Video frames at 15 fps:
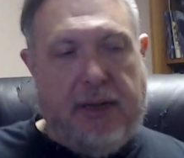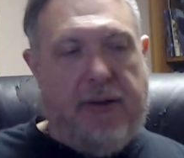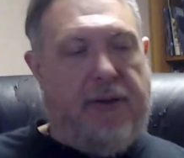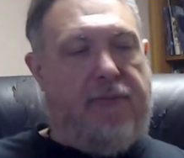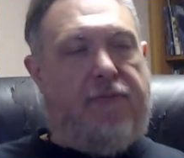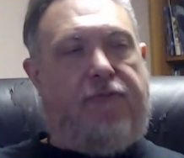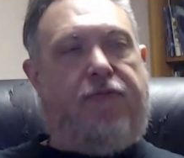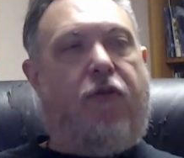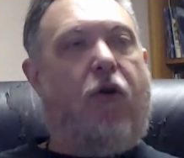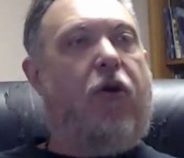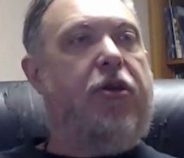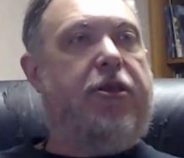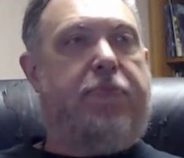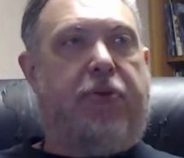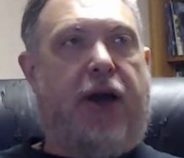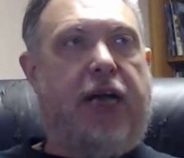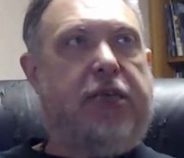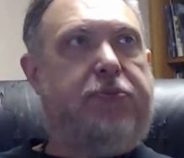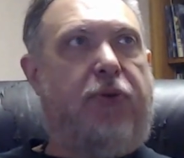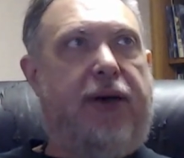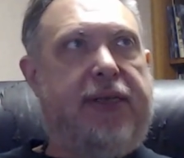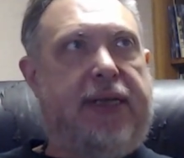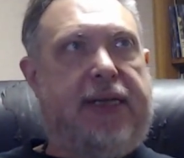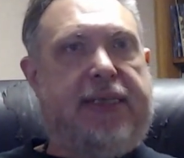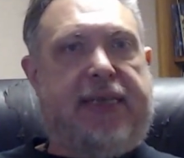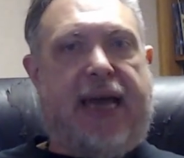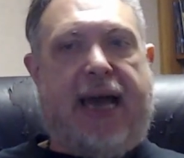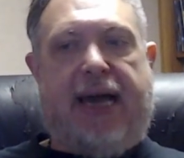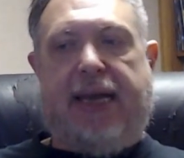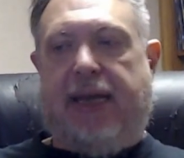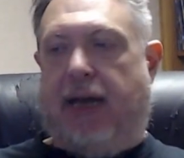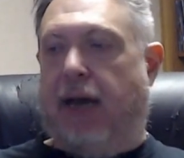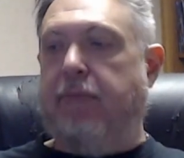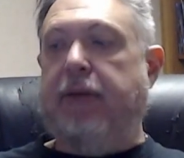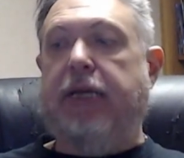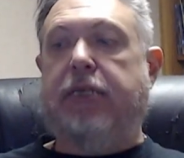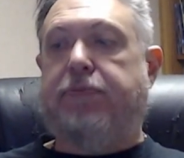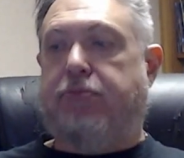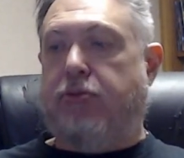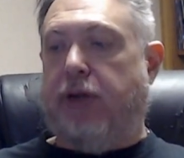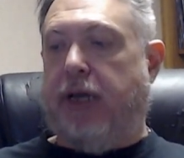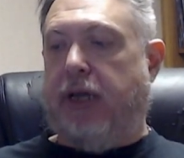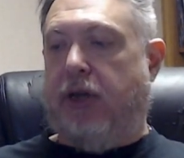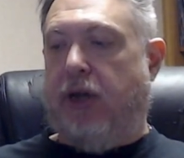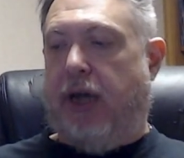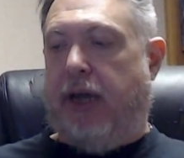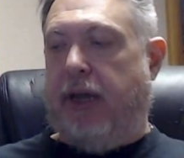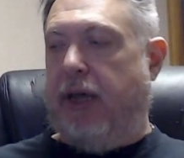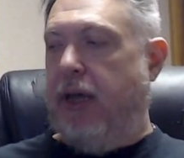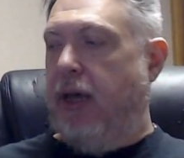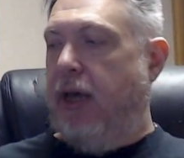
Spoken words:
For the price point that it's at, it's pretty good.